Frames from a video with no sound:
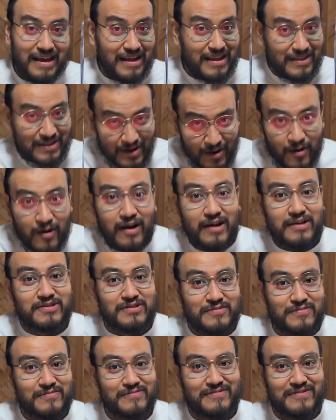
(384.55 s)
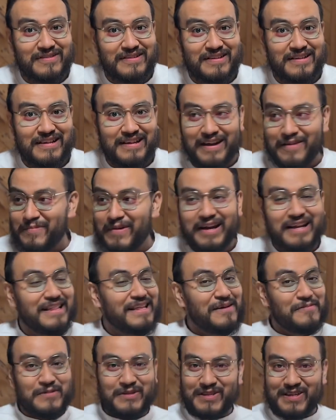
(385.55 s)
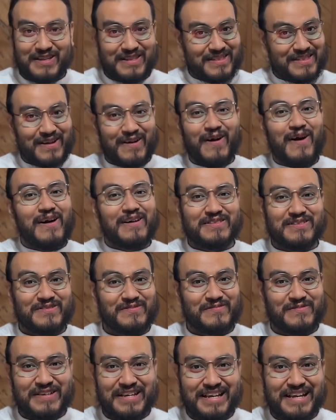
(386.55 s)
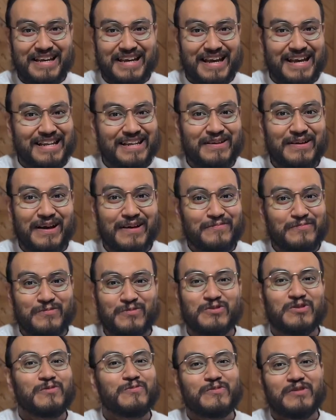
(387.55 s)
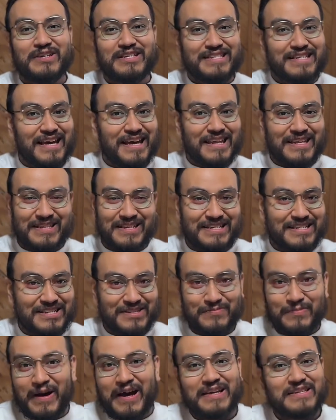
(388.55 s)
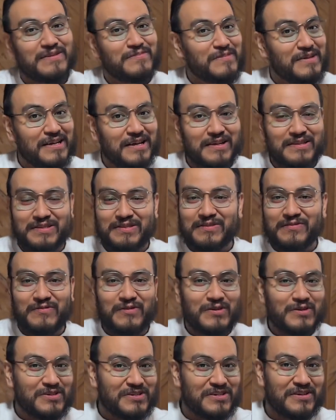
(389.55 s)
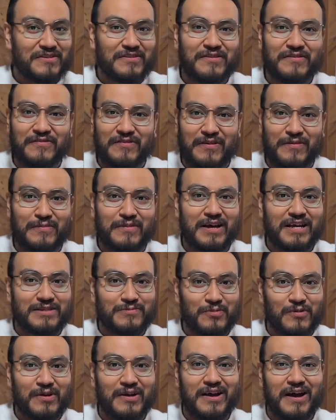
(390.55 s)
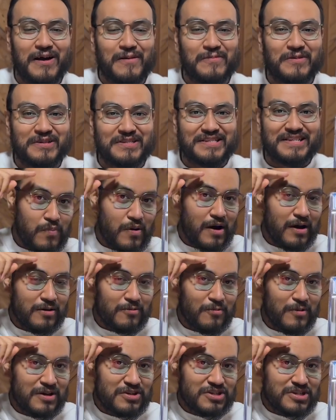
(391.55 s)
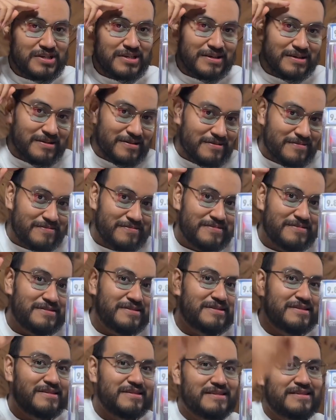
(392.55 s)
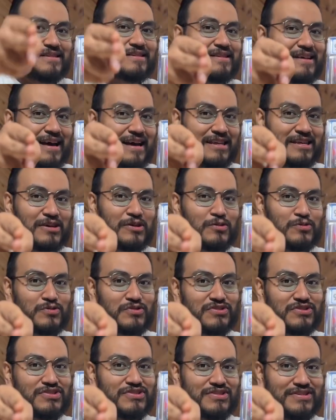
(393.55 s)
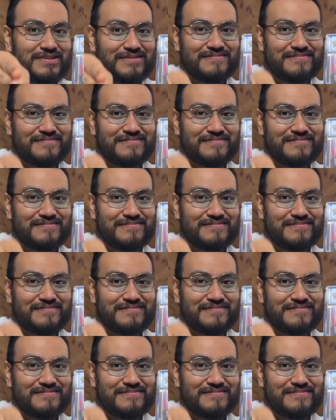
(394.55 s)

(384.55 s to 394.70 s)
they're awesome. I'm not gonna lie about that. They're awesome, and I'm super excited to just buy something else in the future from Lost Boy Comics. Pugwudgie, adios.